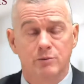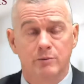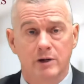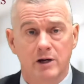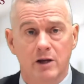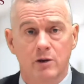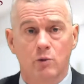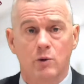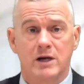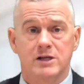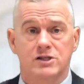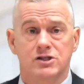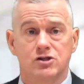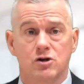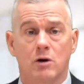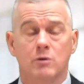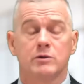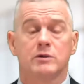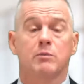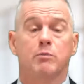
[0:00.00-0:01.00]
But otherwise,
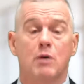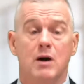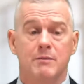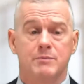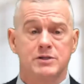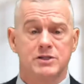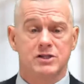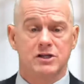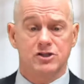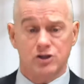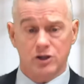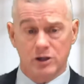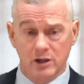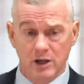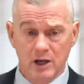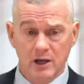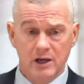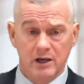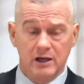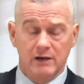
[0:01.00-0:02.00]
start with the proposition:
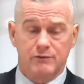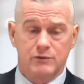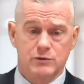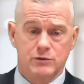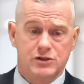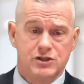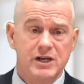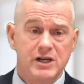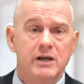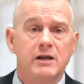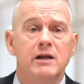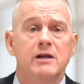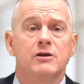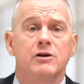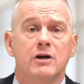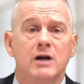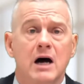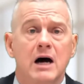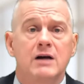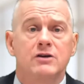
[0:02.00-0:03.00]
if you see it in your
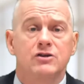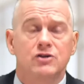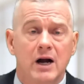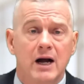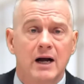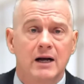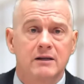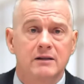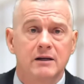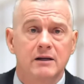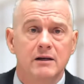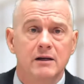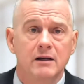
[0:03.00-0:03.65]
contract